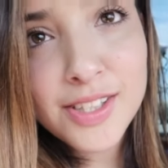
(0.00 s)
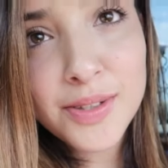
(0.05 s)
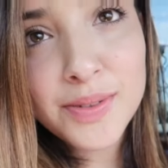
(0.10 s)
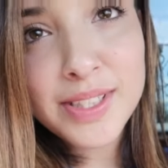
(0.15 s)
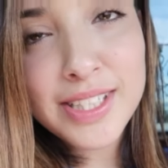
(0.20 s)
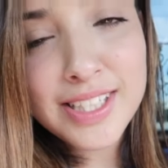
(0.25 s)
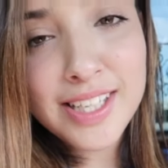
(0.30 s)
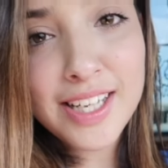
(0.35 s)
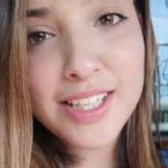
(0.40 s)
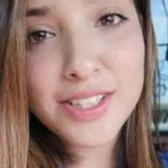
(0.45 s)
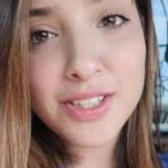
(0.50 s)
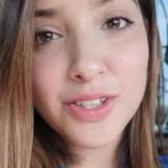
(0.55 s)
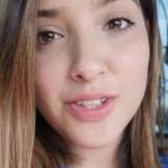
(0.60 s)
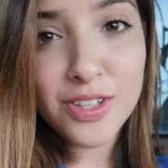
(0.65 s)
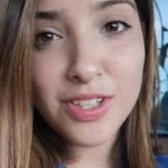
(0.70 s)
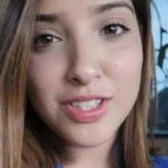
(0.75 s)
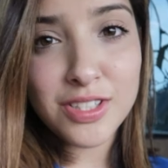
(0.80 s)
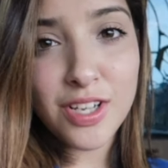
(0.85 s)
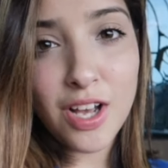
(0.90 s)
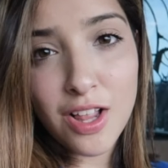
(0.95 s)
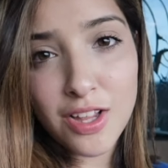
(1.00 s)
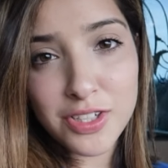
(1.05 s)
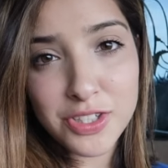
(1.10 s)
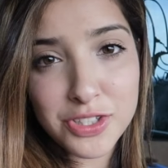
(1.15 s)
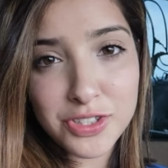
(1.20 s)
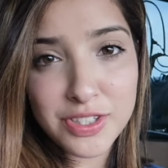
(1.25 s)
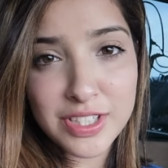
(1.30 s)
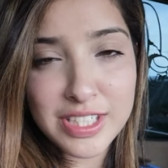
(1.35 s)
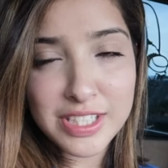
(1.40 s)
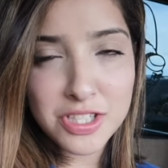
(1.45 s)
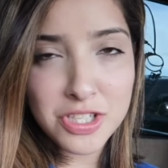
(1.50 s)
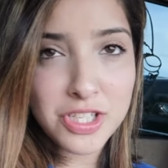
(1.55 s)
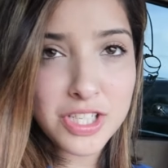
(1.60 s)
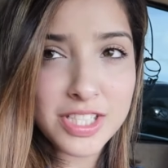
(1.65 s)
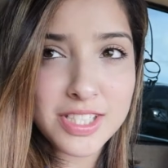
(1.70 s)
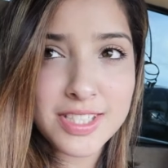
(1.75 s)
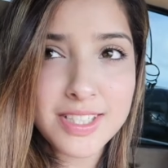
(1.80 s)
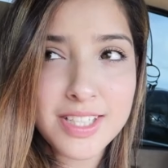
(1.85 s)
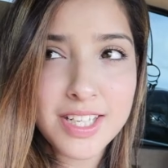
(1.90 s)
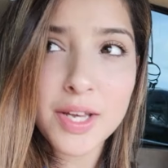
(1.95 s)
so we decided to go to the Dollar Tree to
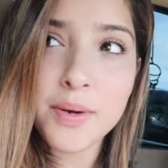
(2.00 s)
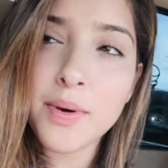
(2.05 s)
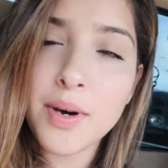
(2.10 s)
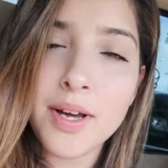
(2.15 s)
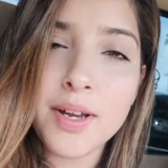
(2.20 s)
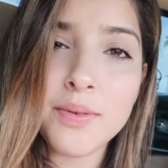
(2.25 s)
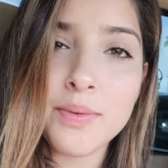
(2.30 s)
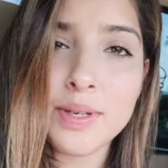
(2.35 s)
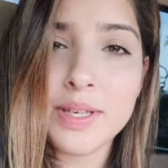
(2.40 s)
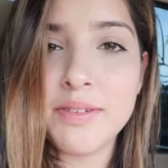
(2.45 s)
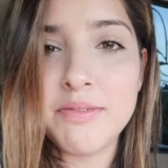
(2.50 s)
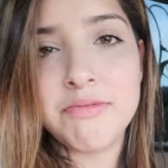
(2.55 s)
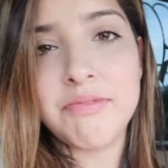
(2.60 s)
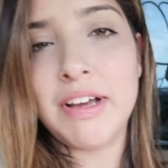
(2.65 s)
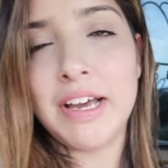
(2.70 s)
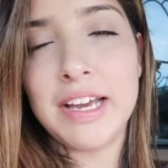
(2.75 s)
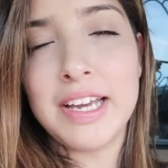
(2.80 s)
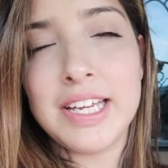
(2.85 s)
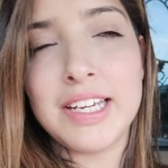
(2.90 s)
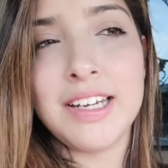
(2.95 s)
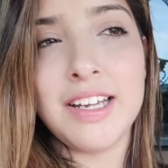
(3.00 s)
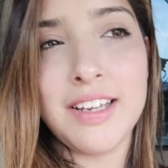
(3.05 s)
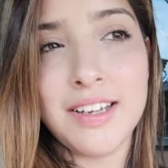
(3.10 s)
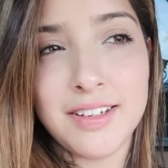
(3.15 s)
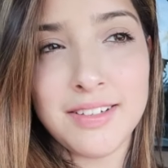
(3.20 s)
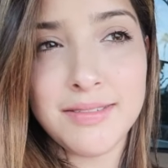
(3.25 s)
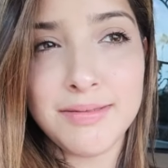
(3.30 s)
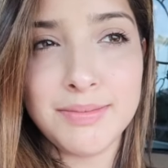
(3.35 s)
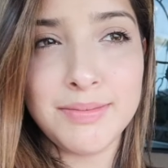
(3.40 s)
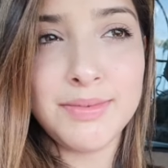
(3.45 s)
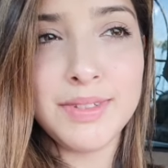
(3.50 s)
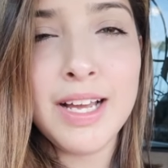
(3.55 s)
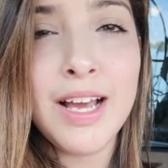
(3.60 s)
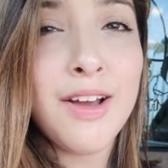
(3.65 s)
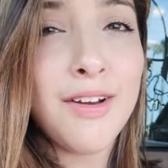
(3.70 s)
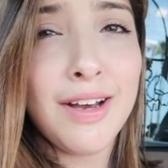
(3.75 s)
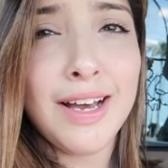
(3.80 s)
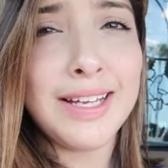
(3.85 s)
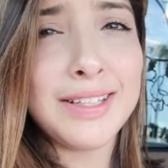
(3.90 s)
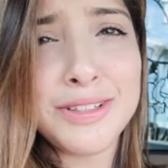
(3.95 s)
just see what we can find. Like,
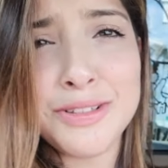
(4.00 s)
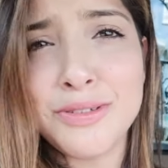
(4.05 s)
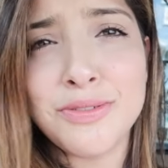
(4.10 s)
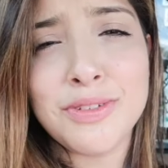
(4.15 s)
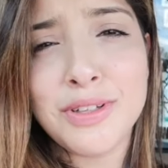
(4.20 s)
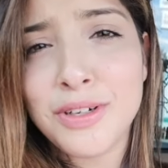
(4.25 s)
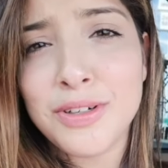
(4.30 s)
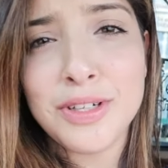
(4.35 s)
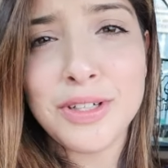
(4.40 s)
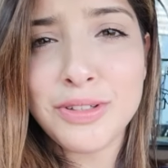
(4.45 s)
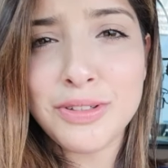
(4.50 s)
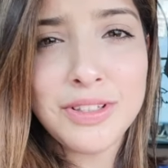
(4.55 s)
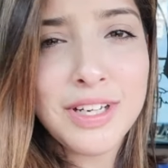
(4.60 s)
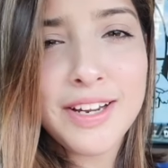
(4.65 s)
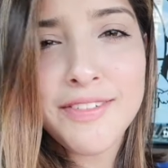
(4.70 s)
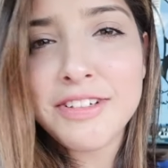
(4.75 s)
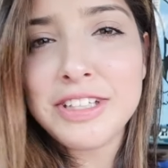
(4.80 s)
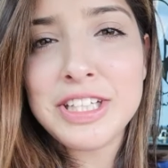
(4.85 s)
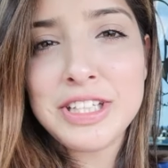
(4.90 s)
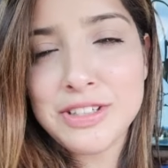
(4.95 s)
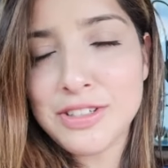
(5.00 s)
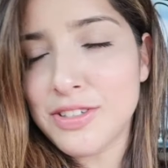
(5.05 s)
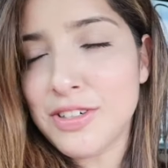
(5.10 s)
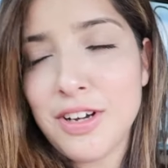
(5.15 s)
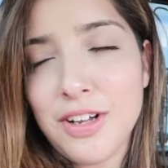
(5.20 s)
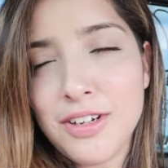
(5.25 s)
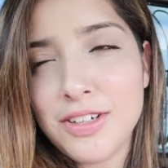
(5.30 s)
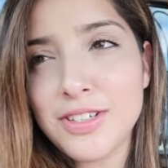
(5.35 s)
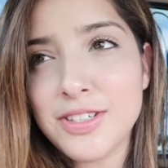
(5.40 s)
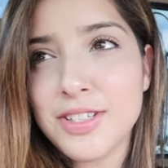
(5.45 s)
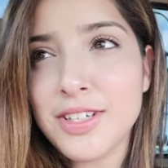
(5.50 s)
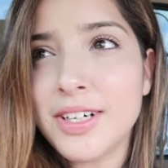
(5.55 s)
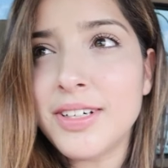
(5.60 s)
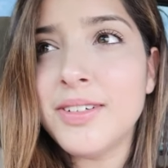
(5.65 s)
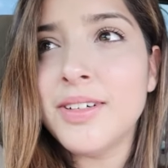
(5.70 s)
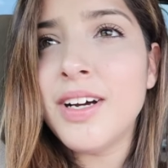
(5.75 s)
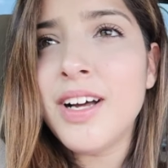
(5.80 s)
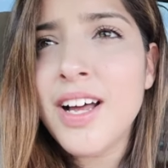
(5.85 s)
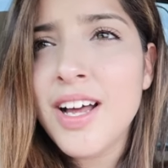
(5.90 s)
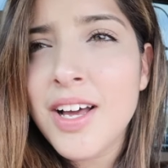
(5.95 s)
at the everything's a dollar, so
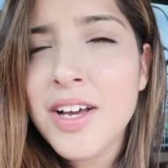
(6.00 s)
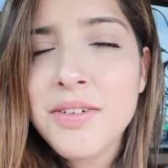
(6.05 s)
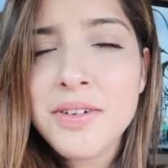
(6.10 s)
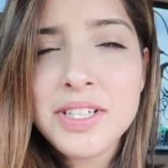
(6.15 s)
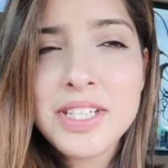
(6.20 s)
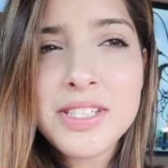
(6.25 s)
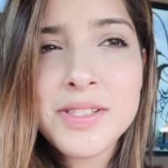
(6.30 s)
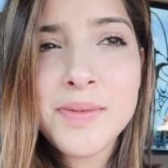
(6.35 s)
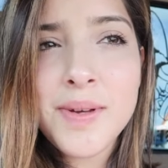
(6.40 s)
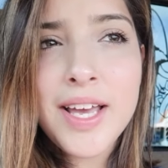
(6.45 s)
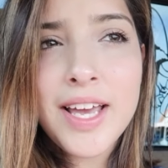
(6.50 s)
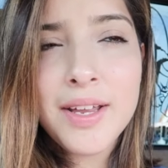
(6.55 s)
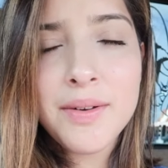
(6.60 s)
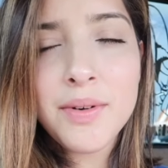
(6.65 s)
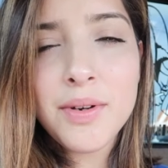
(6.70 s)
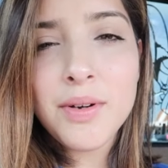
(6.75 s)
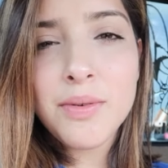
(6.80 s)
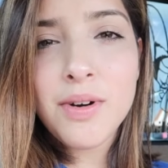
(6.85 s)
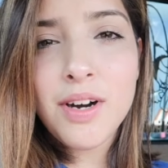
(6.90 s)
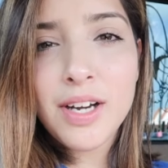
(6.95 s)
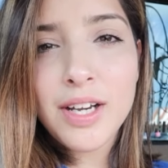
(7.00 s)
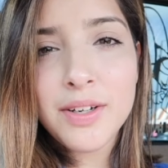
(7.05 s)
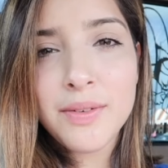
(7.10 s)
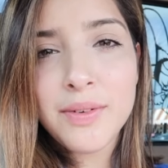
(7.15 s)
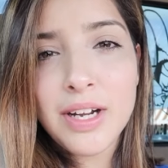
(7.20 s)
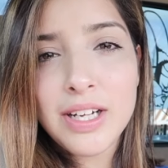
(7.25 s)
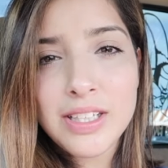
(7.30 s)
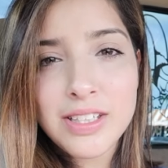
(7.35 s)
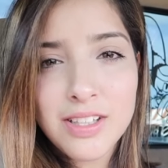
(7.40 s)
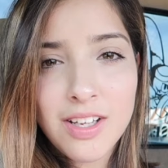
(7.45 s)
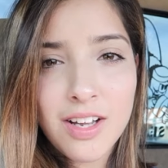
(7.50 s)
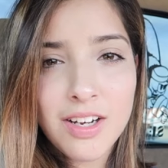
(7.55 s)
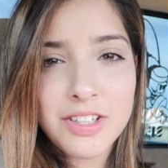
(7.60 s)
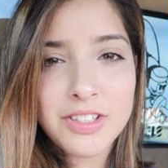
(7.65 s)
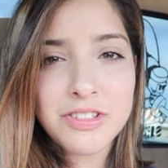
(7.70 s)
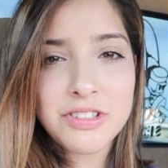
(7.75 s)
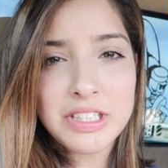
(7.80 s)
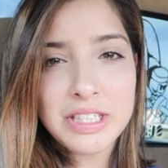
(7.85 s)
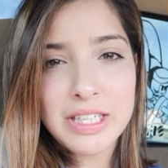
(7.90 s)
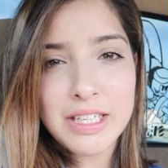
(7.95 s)
we just went. We were walking around the Dollar
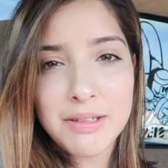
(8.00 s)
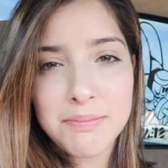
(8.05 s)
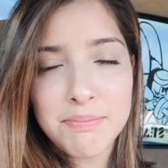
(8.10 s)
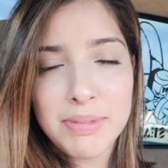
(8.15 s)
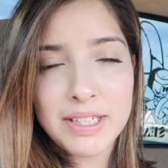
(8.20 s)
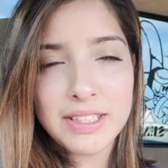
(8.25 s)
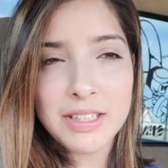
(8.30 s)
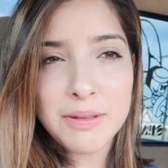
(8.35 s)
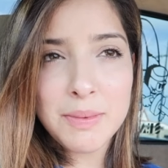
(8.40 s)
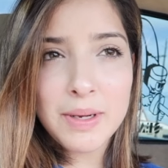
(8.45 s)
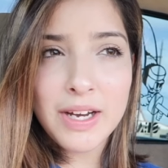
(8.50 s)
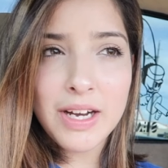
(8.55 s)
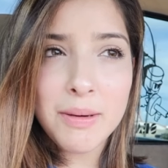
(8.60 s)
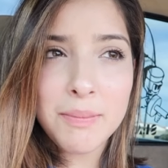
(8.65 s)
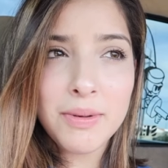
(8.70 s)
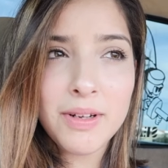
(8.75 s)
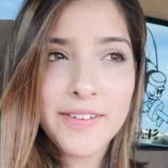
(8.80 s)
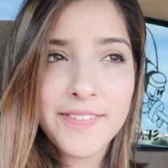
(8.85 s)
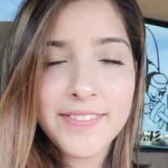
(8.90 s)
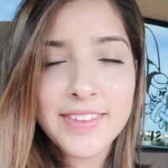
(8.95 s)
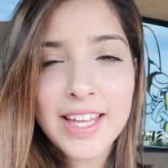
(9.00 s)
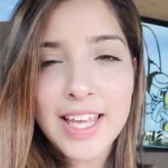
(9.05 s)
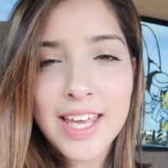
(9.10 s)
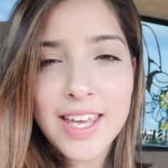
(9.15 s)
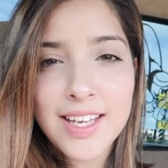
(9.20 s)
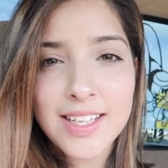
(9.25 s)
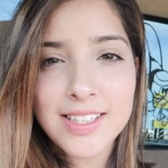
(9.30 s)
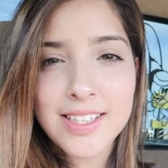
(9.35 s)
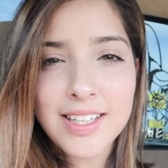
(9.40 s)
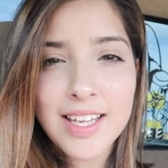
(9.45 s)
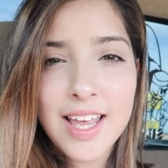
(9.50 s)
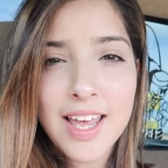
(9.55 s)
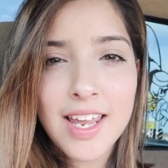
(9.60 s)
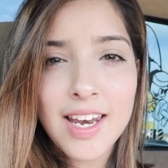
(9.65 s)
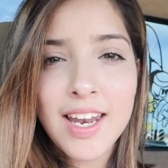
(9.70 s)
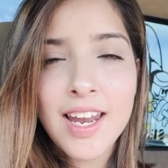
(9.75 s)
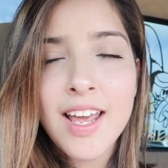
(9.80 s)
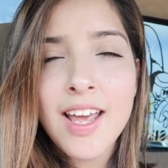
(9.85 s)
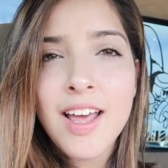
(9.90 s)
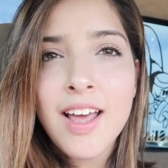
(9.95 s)
Tree, picked up a couple of things, and
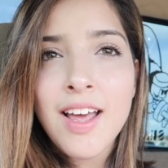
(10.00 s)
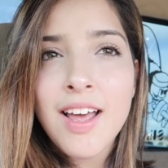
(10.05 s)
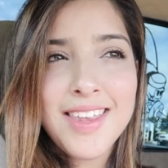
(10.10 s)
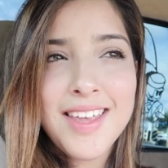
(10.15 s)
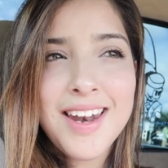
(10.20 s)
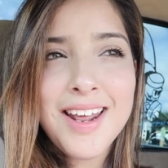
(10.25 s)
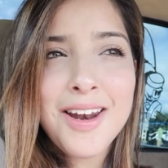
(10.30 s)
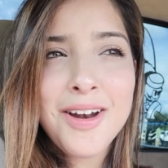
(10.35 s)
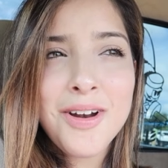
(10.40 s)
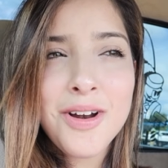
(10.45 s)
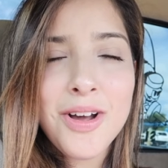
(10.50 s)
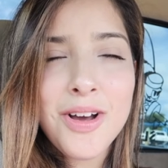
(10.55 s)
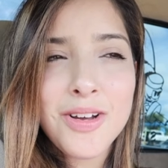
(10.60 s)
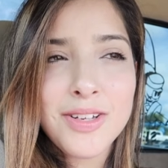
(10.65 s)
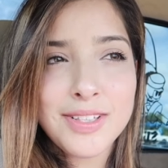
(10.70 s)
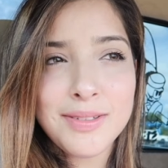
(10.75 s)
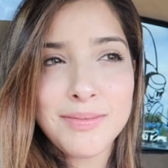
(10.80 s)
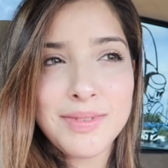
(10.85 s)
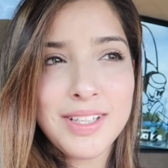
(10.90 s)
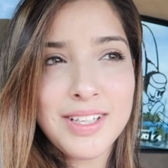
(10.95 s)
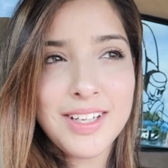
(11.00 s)
then I don't know.